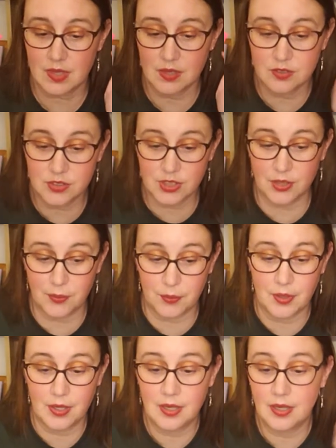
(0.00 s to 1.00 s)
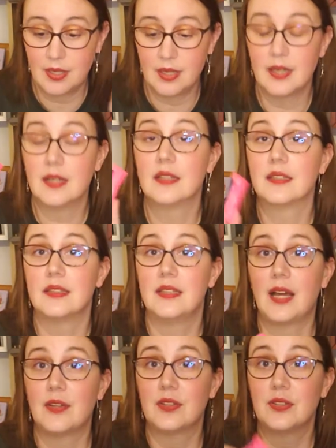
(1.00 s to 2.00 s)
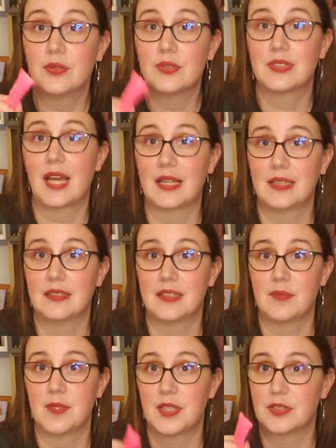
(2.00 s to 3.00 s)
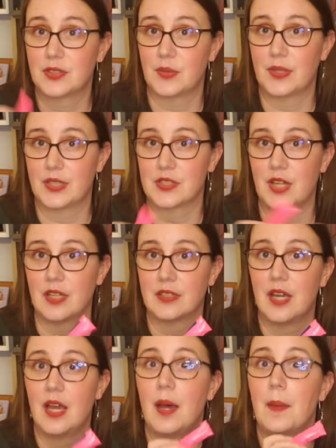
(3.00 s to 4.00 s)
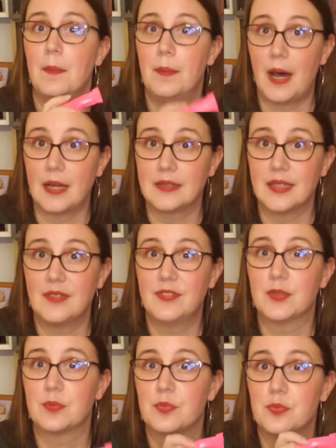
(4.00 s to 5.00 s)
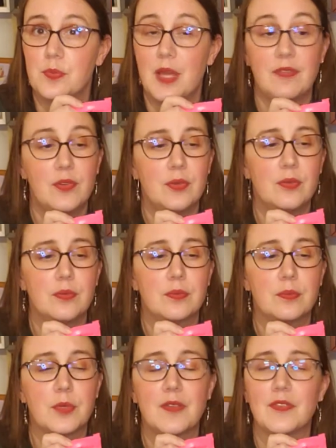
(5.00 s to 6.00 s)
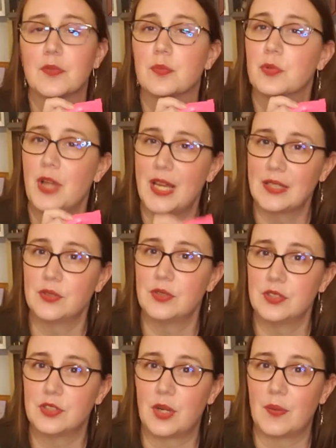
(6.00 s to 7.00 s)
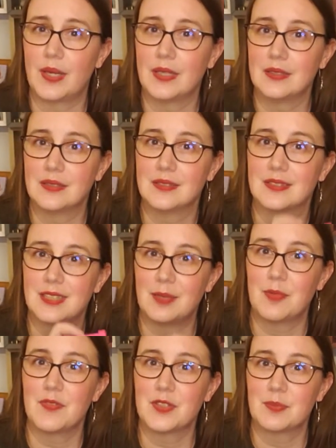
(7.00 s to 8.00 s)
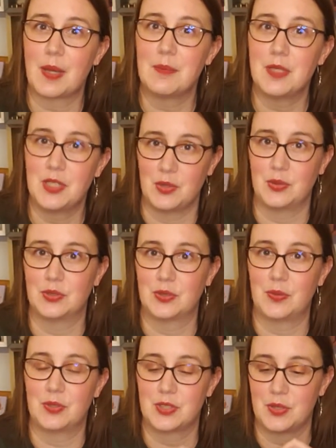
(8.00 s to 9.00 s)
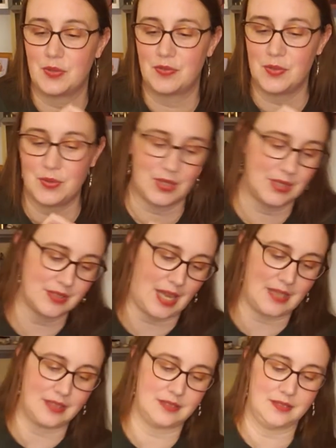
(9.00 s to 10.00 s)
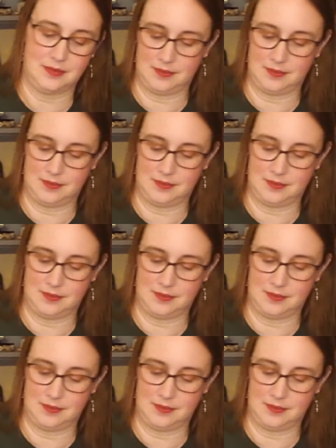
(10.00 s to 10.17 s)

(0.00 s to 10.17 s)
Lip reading: So now you can do exactly the same thing sewing it shut. But if you're brand new to sewing, some of this might be new, so we'll show a few things on it.